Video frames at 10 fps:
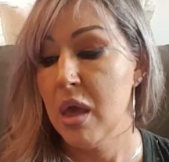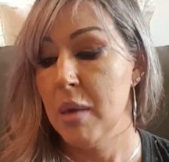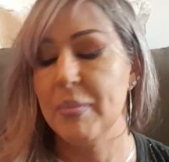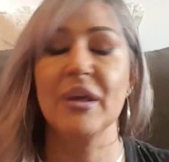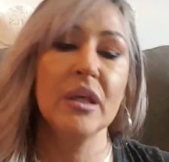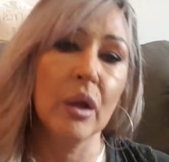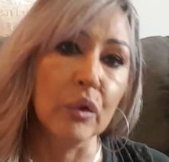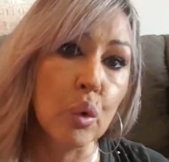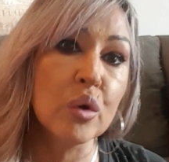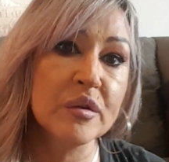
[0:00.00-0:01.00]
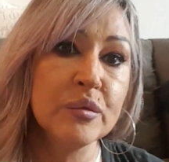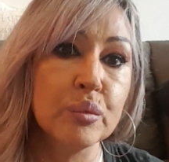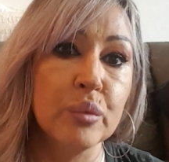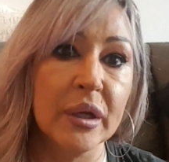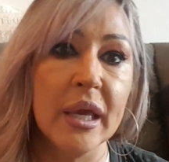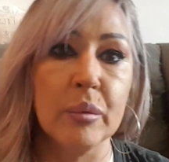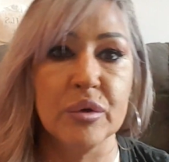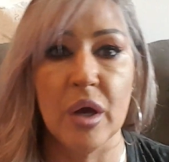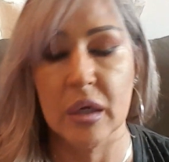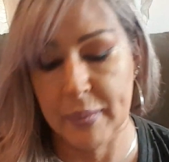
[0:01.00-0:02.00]
But, of course, again, we're
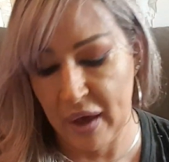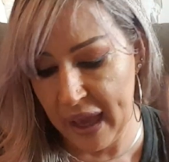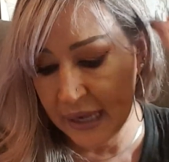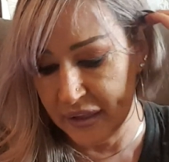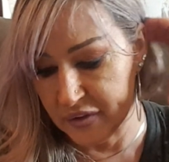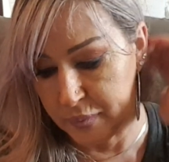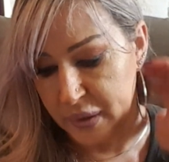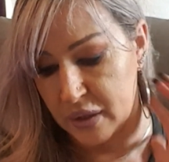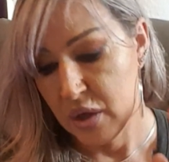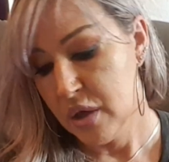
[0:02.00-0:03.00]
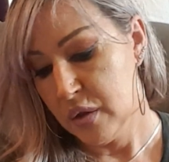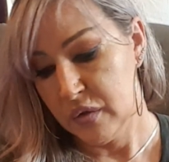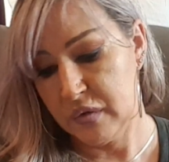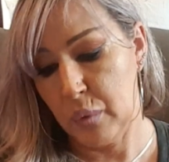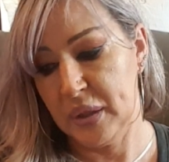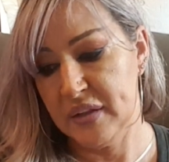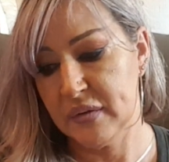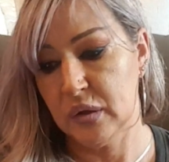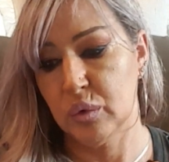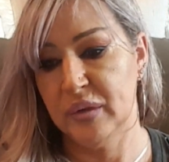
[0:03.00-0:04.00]
talking about 80s, but so it is a
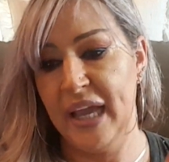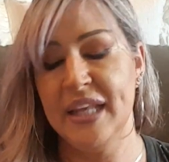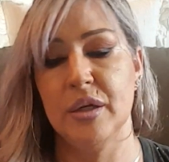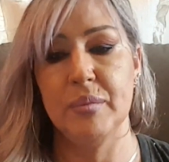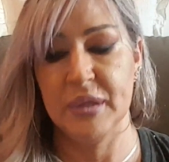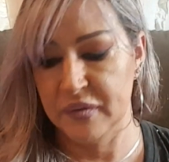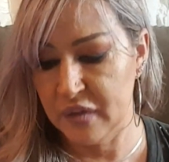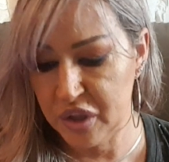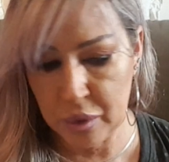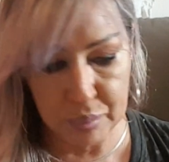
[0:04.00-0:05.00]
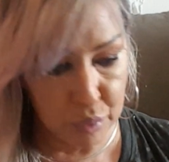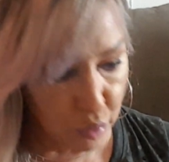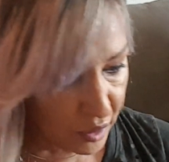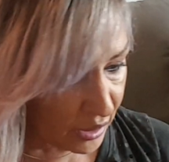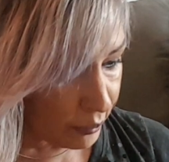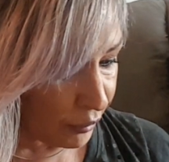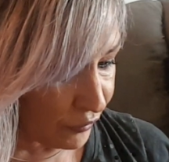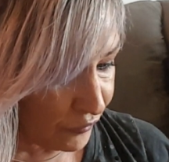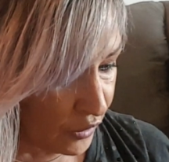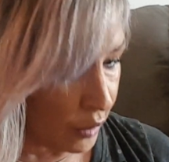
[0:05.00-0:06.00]
little dated, but it's such a pretty
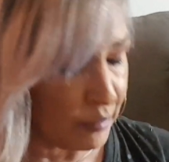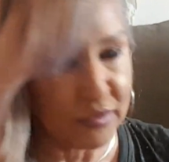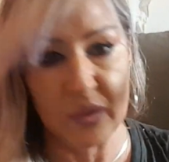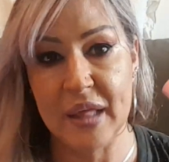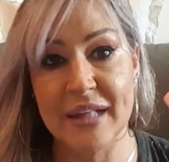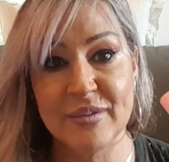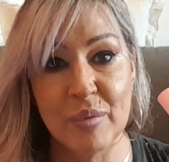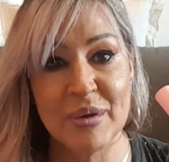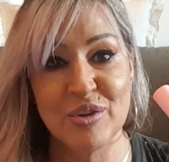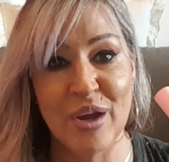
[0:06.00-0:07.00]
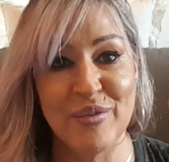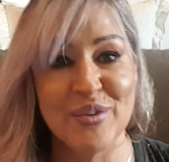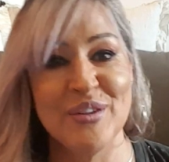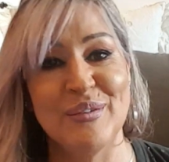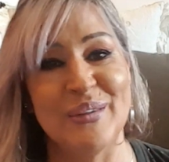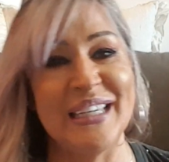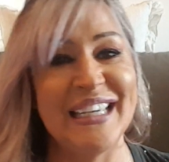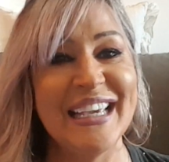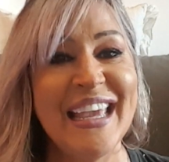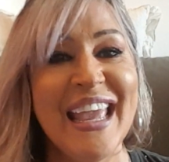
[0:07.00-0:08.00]
perfume. So that's on my tray for this
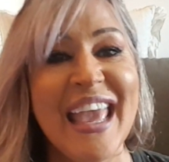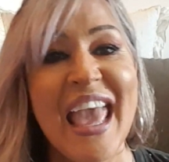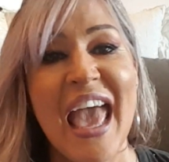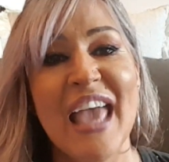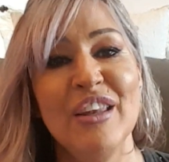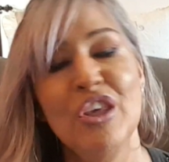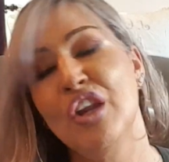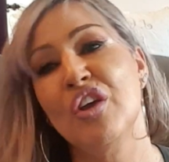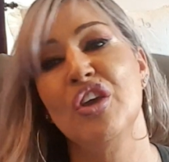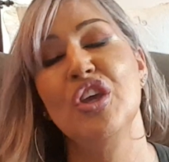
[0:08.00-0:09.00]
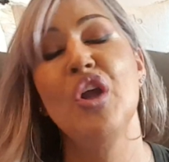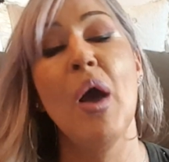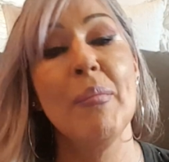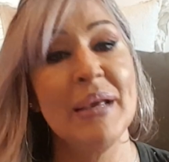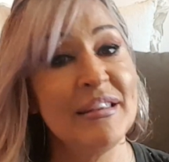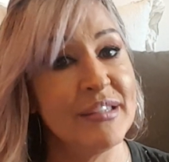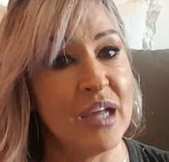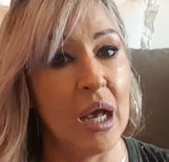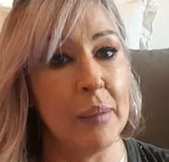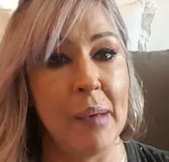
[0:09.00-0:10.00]
week. And, I mix it
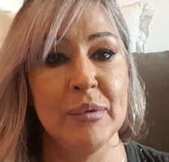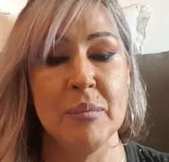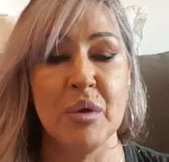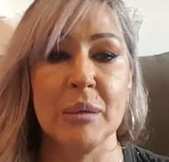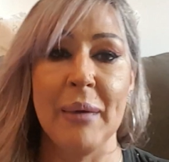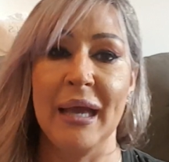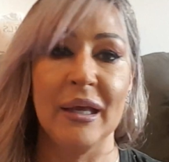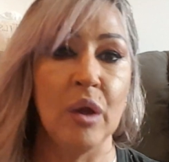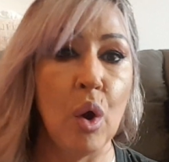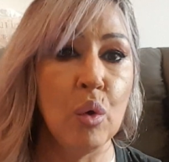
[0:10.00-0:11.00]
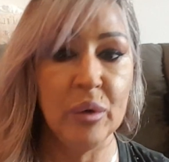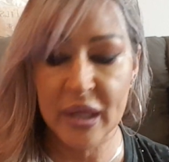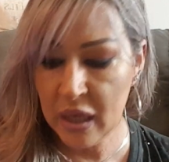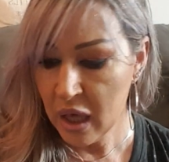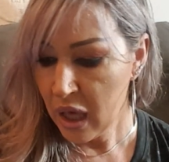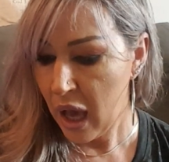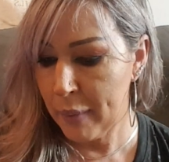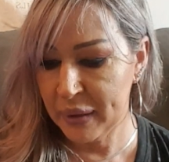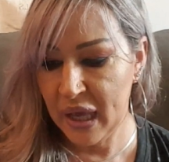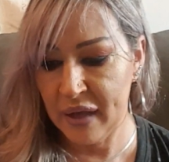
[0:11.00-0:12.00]
up. I'm going to bring back an oldie. I'm
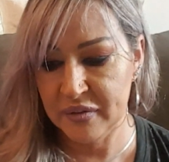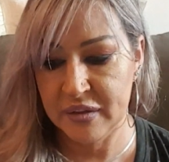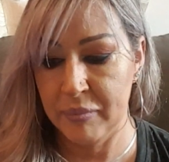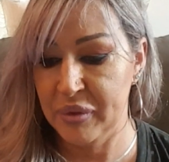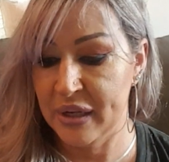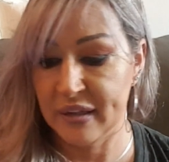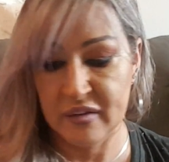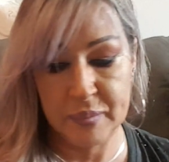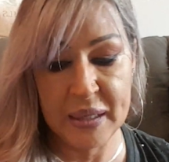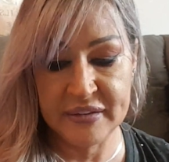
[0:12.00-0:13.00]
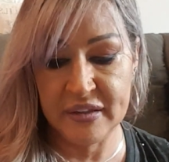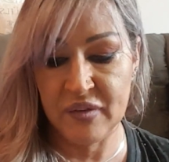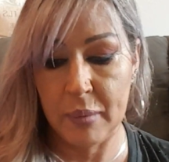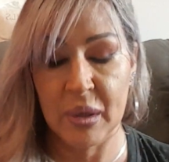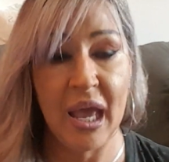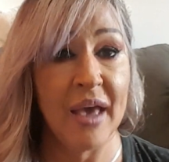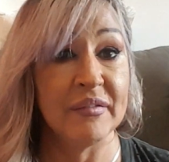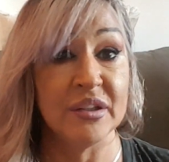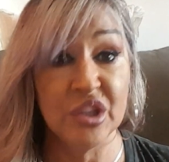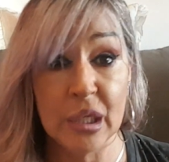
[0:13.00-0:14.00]
going to have something expensive. I'm going to have
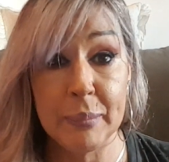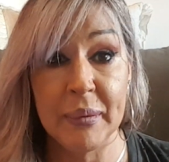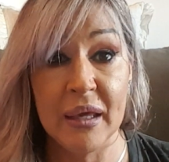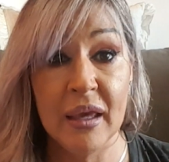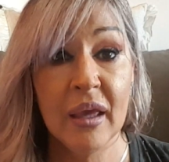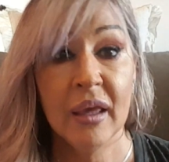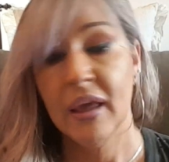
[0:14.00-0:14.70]
a cheapie.